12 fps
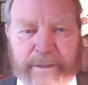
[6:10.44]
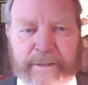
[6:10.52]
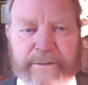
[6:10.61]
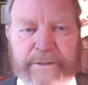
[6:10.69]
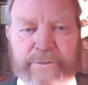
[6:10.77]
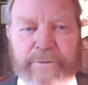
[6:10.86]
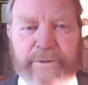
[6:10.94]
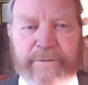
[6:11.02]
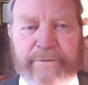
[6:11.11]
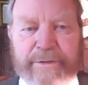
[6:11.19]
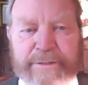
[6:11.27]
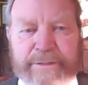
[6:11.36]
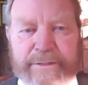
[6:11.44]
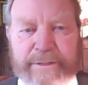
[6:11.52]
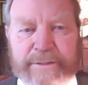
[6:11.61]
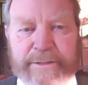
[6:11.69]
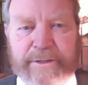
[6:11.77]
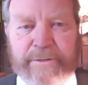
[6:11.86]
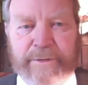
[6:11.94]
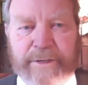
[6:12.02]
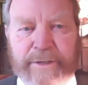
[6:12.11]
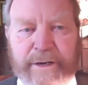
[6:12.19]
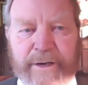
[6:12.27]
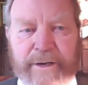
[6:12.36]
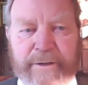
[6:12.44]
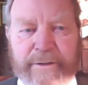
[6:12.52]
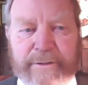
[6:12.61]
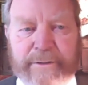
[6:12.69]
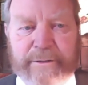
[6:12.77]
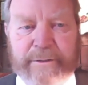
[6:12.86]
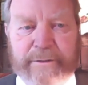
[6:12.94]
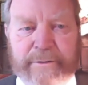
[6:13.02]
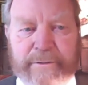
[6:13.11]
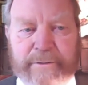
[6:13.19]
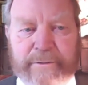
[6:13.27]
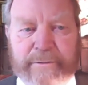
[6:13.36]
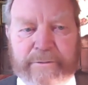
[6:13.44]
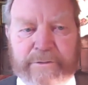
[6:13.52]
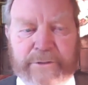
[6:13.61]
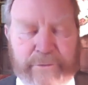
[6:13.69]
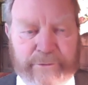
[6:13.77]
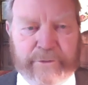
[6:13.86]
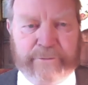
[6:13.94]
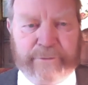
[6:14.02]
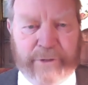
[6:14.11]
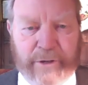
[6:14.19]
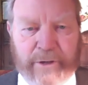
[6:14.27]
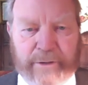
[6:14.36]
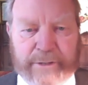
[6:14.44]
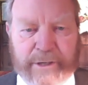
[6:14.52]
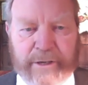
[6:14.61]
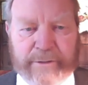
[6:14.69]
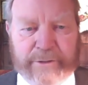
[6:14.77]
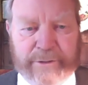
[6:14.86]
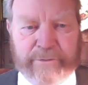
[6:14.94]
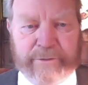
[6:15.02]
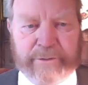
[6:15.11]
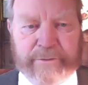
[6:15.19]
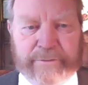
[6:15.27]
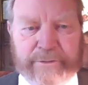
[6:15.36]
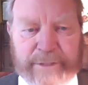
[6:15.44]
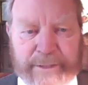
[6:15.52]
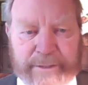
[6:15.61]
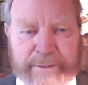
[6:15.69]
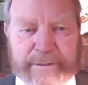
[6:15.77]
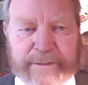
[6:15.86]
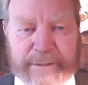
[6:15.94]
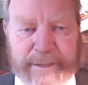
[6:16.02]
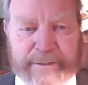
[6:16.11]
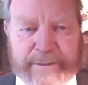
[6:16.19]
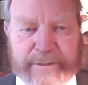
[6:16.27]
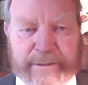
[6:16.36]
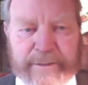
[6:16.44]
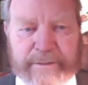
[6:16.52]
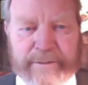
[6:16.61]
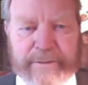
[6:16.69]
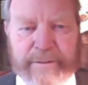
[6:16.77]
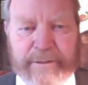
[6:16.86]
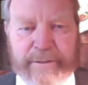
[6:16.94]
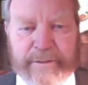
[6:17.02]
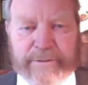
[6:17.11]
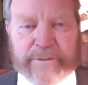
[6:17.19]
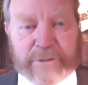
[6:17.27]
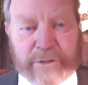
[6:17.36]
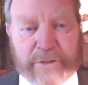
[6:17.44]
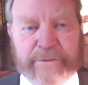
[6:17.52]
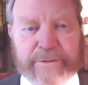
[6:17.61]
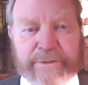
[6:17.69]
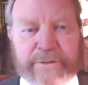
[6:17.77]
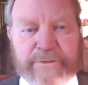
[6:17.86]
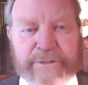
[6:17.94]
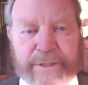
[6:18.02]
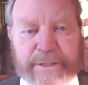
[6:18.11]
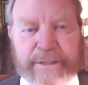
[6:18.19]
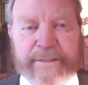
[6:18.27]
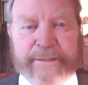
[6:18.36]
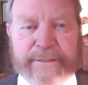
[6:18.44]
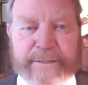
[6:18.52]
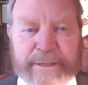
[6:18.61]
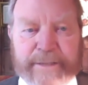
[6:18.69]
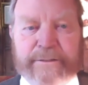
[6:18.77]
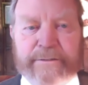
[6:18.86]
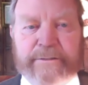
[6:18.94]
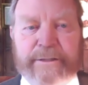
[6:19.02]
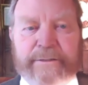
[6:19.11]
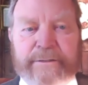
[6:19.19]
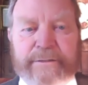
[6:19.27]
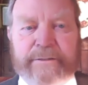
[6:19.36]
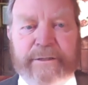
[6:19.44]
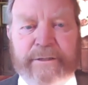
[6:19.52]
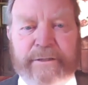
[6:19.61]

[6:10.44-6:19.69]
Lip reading: And each one of us, until we are children of God, are children of sin and Satan and servants of sin and Satan and